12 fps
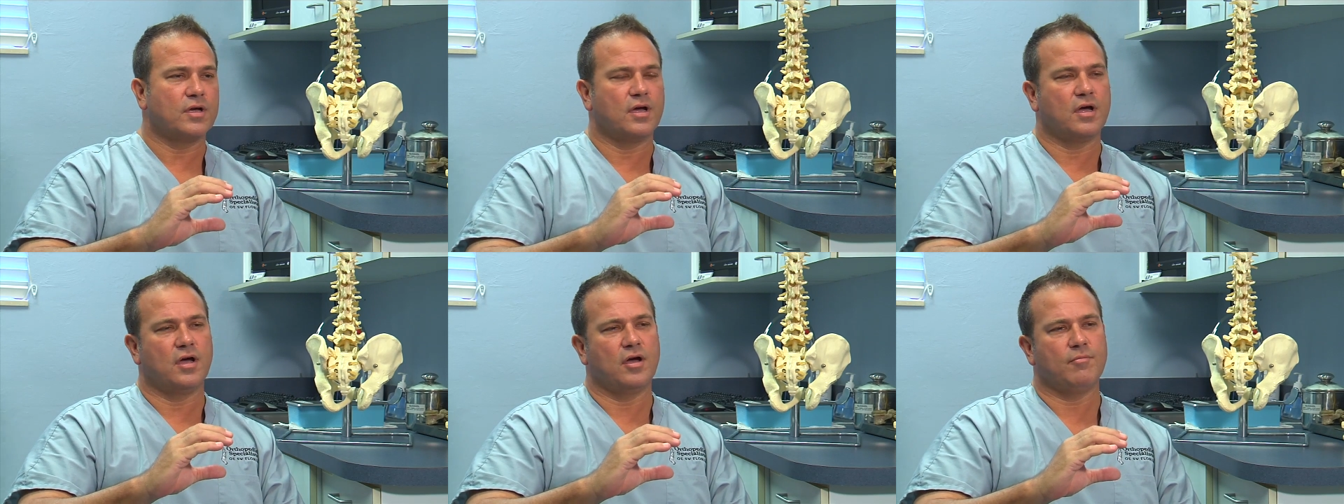
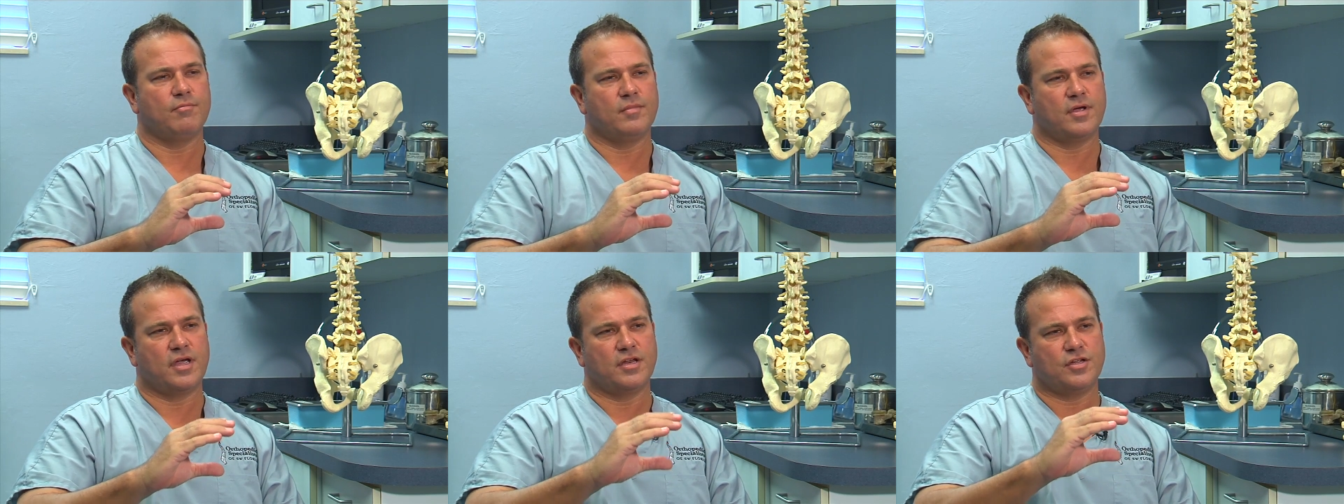um,
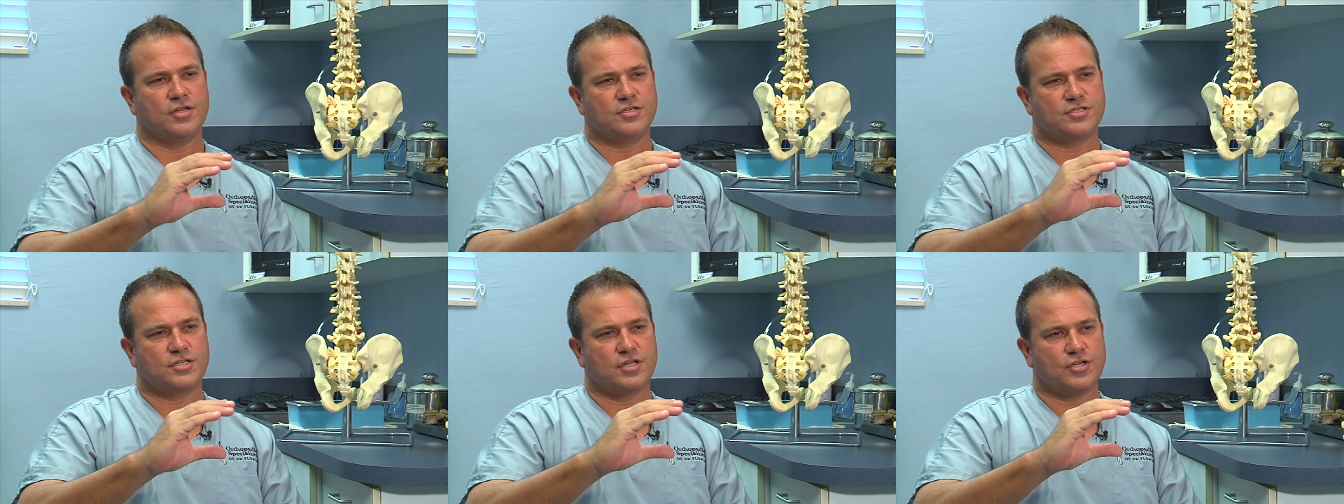and you
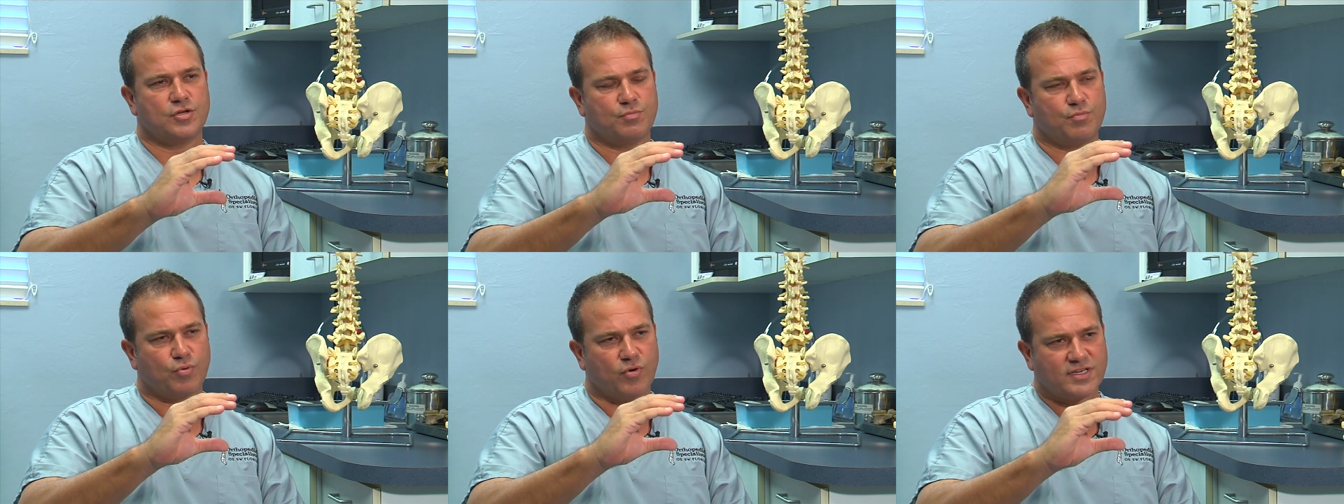just and you
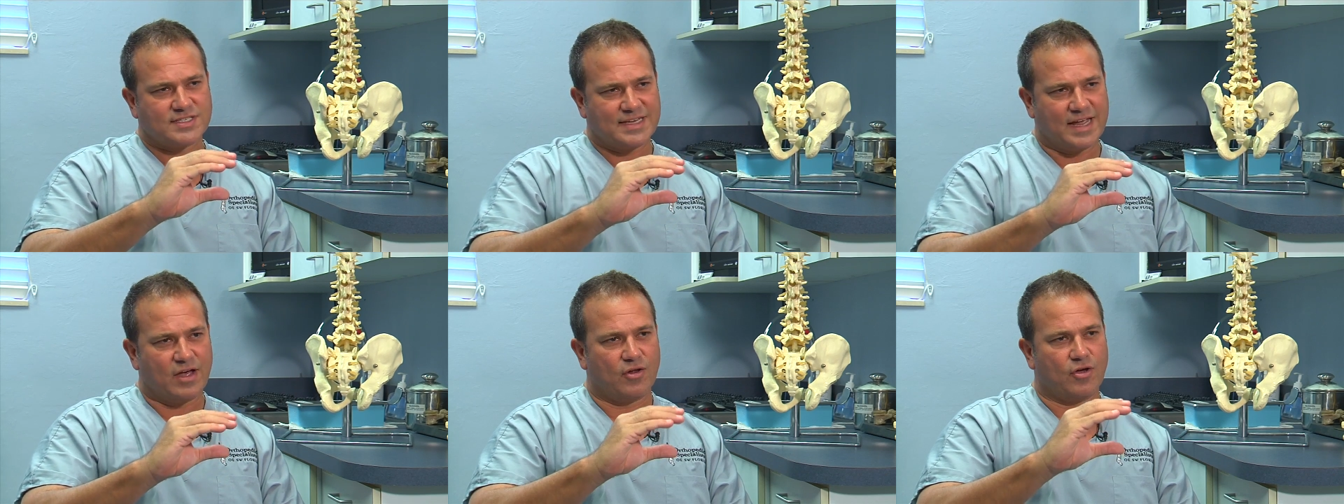press
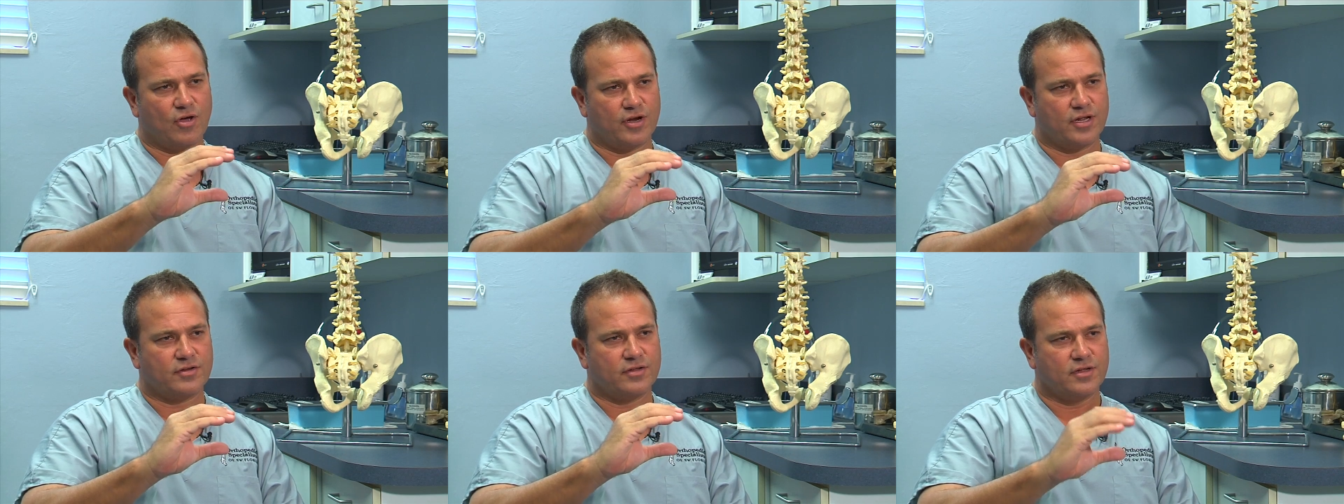down on
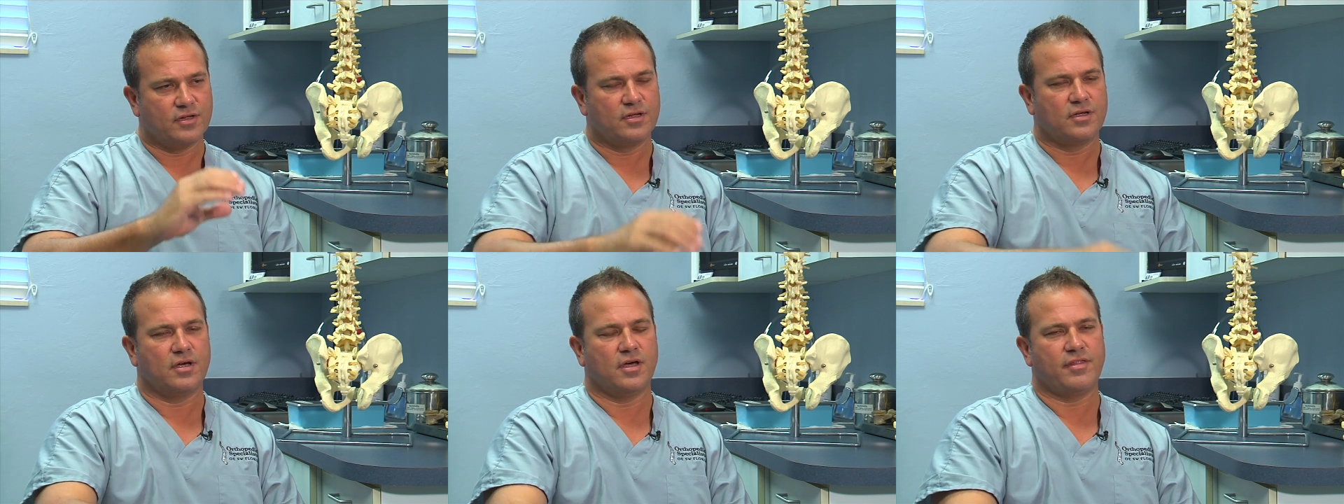it,
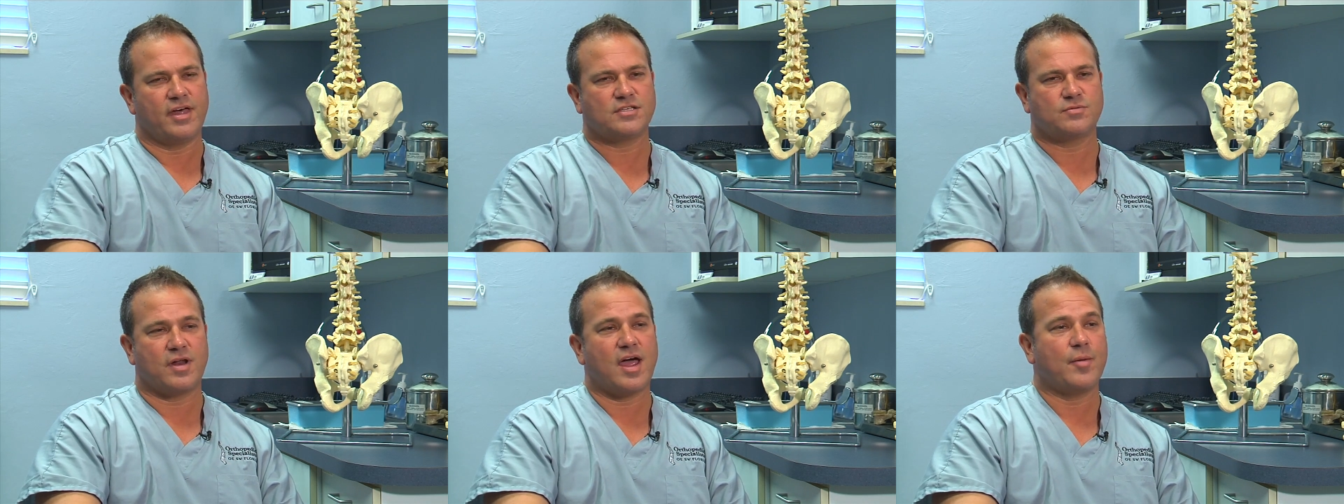uh,
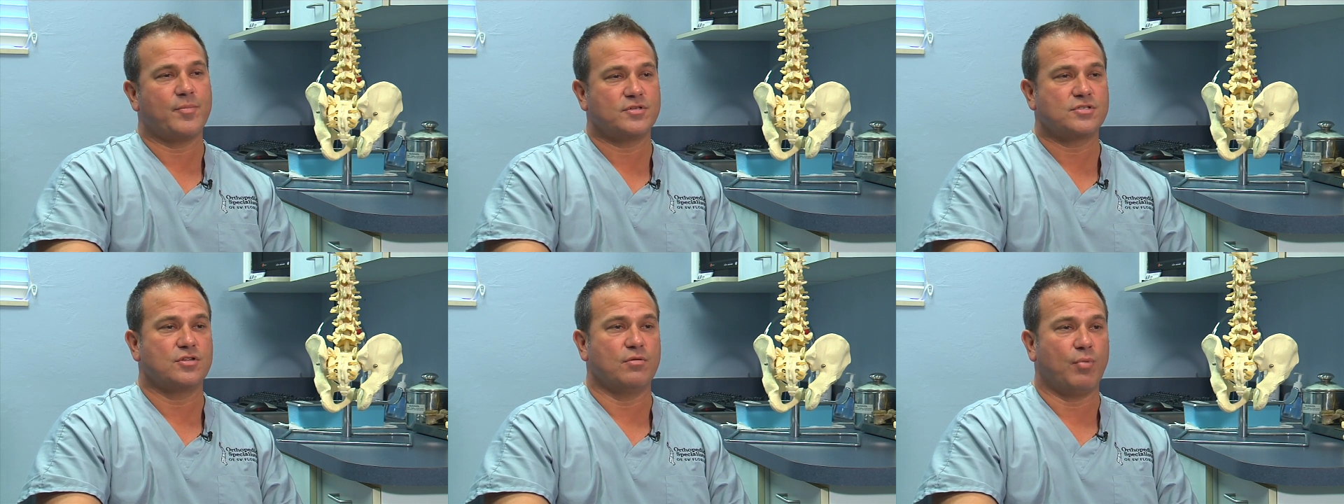that's what happens to the